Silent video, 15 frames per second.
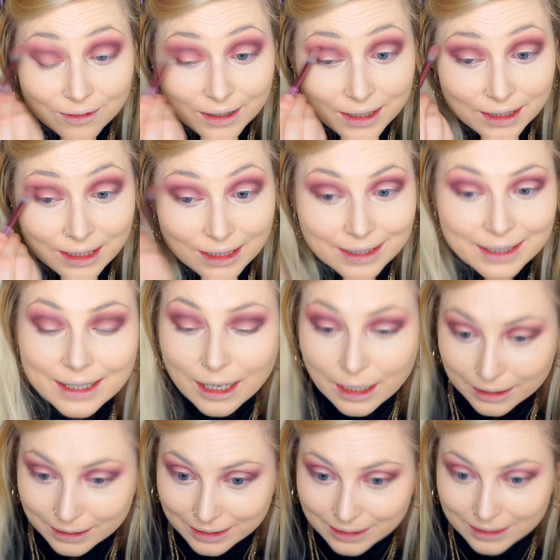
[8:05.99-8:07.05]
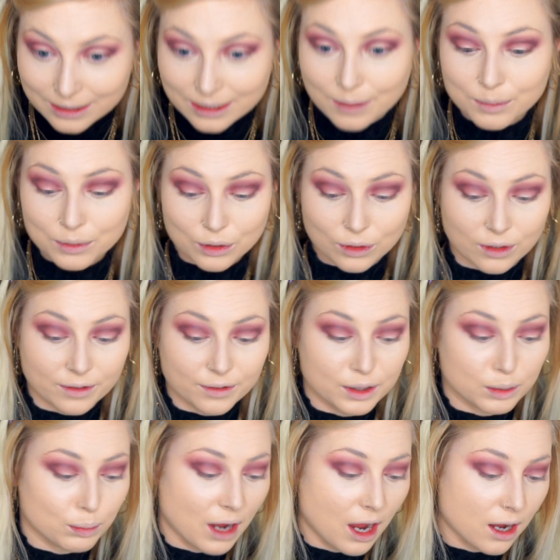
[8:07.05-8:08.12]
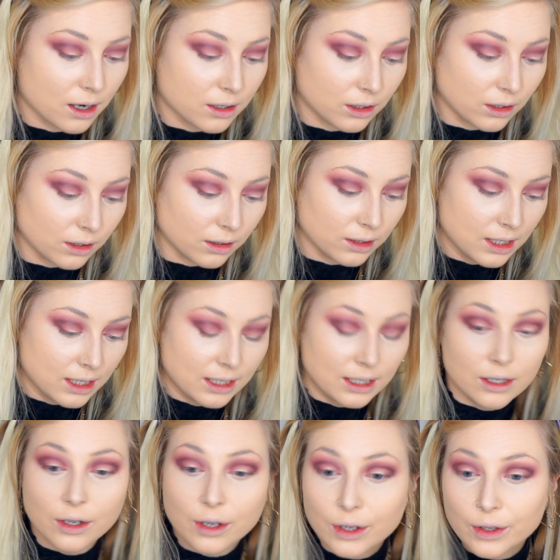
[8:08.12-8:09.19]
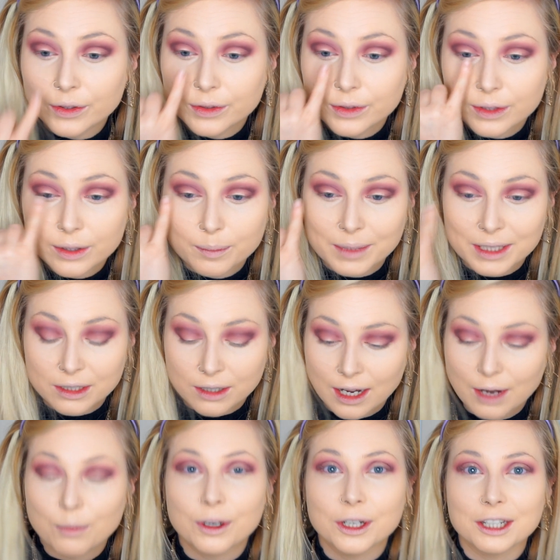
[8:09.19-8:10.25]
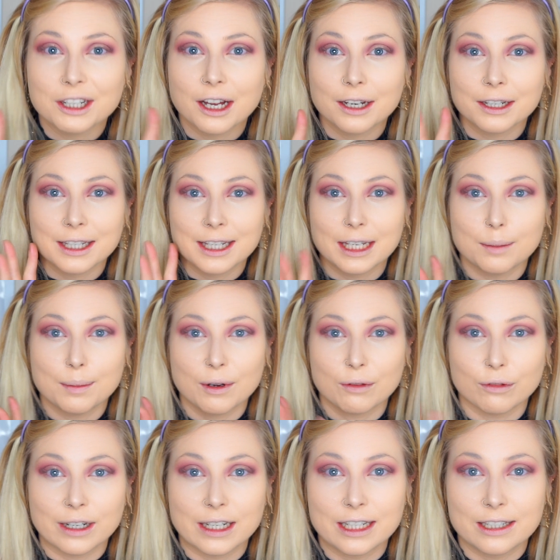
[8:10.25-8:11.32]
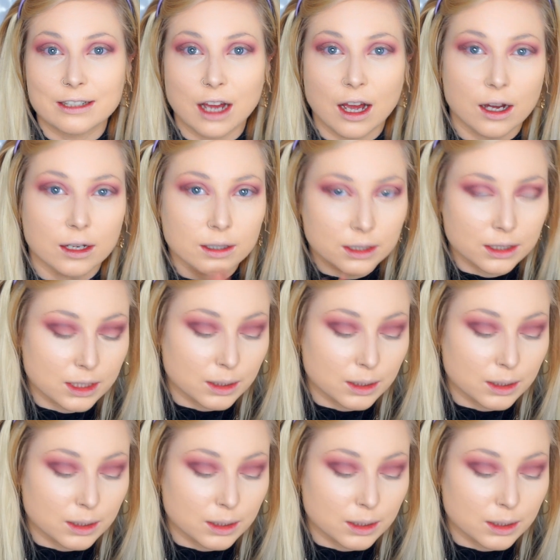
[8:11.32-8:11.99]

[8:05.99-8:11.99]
I feel like I need some sort of sparkle on the middle. I want to kind of keep it really dark and